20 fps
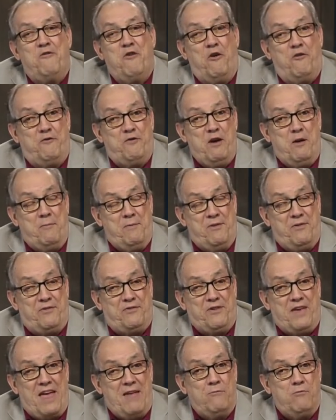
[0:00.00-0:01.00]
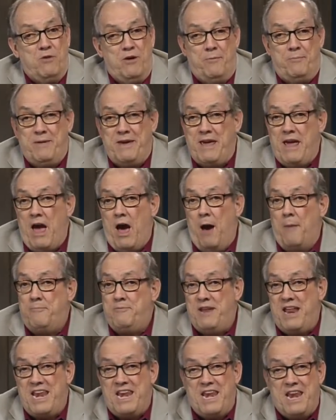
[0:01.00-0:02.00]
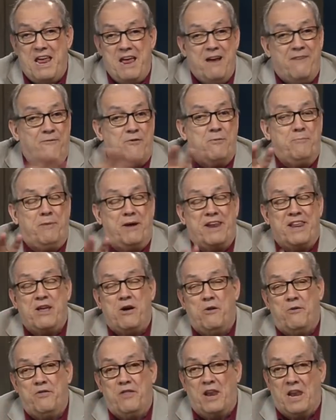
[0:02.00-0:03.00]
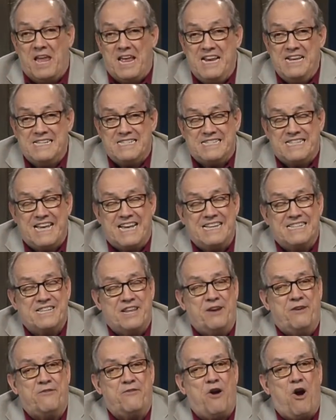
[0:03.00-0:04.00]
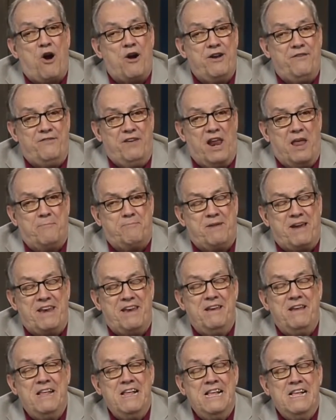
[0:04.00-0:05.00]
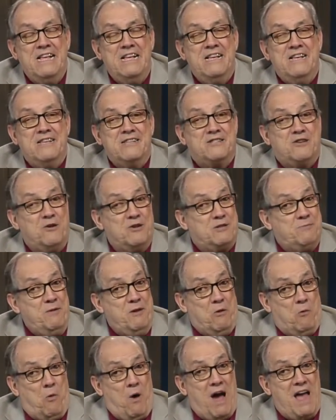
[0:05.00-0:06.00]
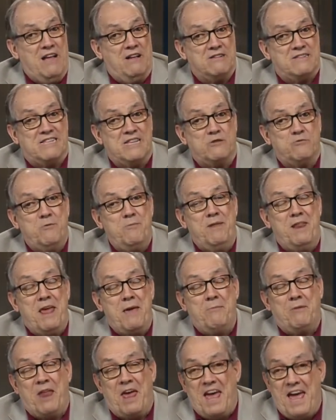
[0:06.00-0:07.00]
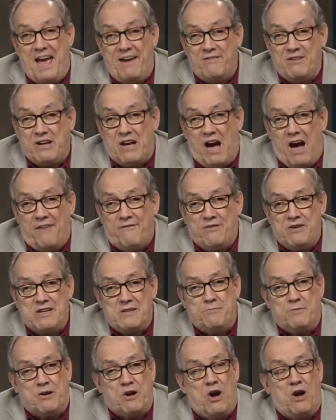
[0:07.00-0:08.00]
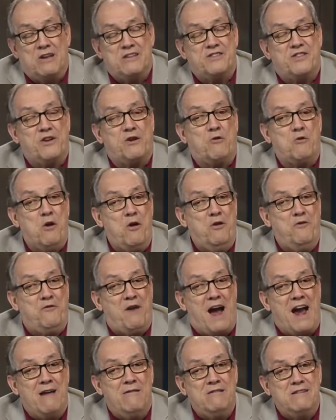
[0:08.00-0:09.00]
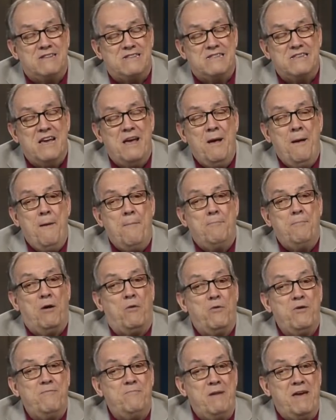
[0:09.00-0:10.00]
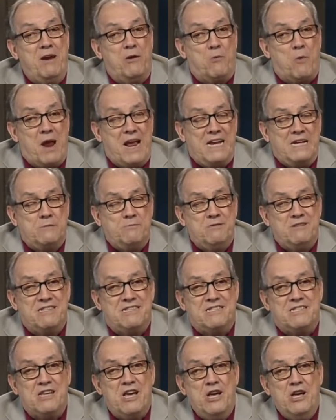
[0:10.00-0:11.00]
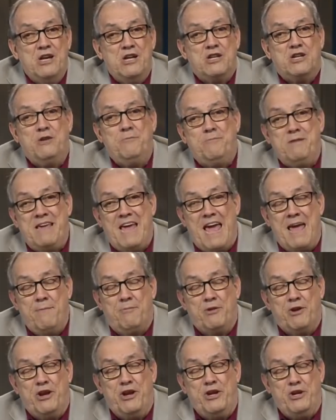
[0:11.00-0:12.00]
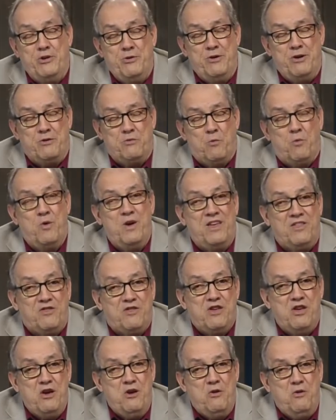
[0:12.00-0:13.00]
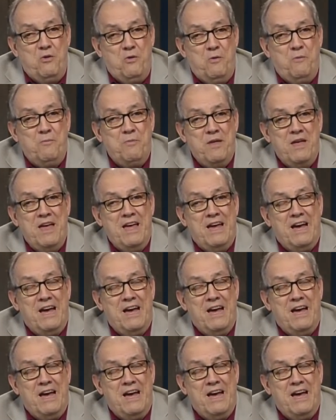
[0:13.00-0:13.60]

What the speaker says: fulfillments, and we'll be updating everybody on the latest things that are developing. So it's been a while since we've been able to have a conference because of the coronavirus, but we've made arrangements to be able to do it with you